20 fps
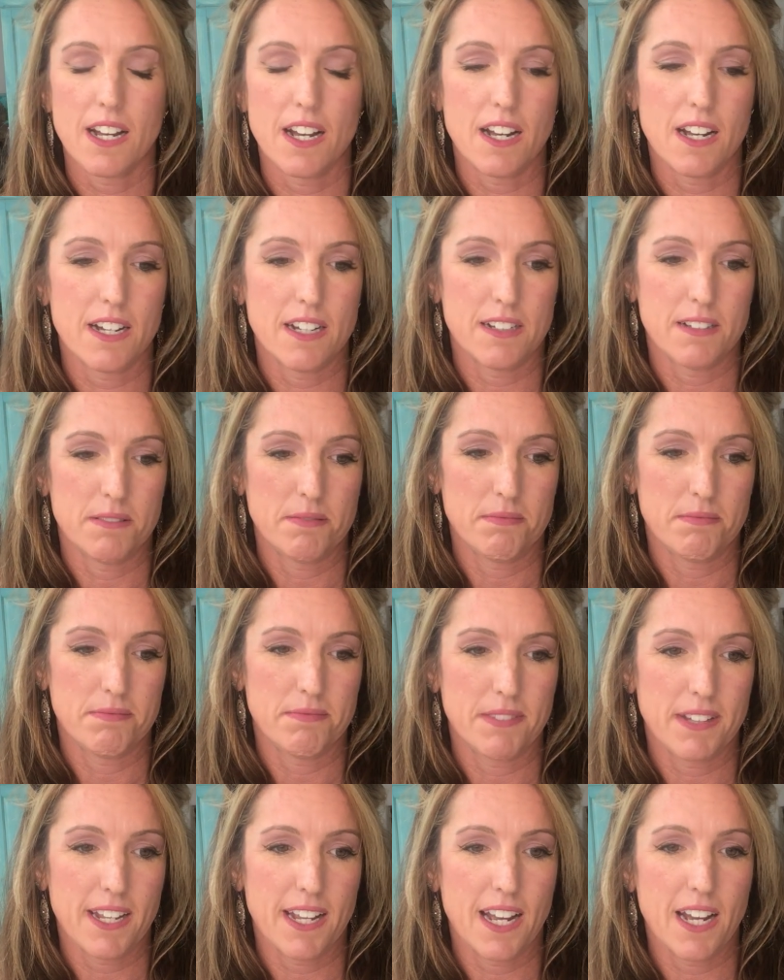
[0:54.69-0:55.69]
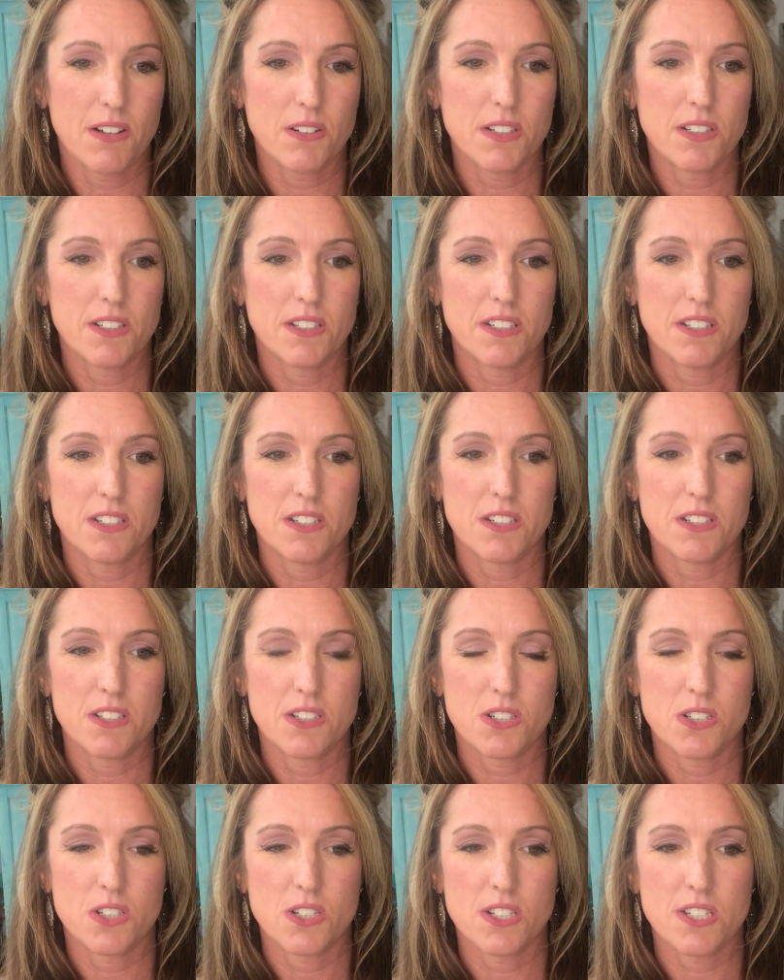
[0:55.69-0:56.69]
how to
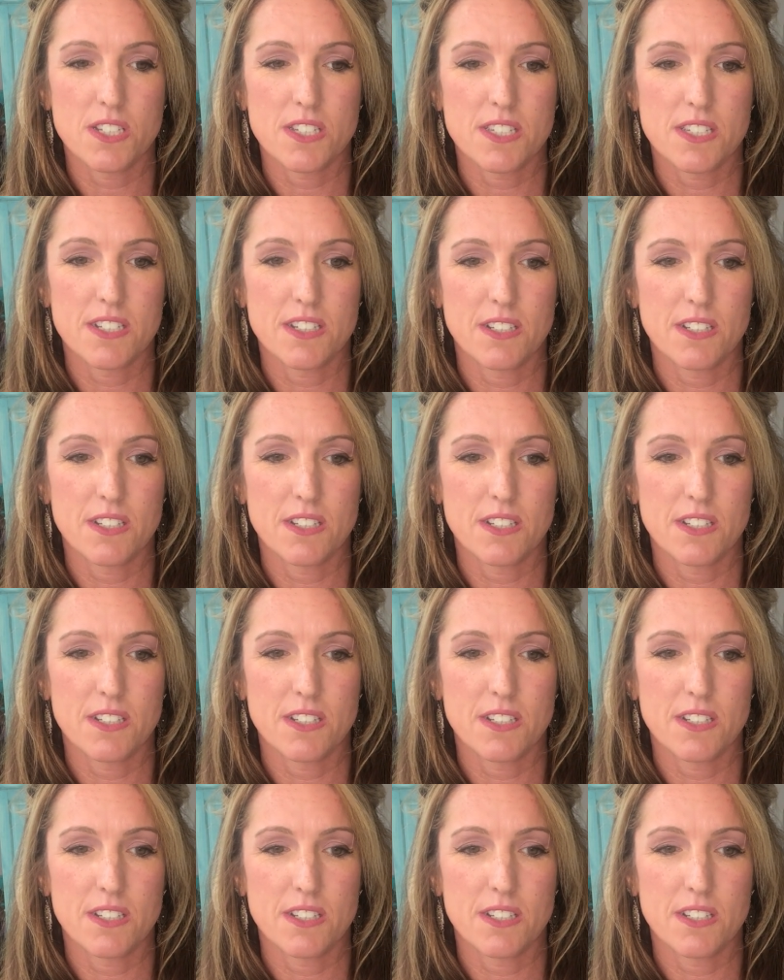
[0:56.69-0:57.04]
just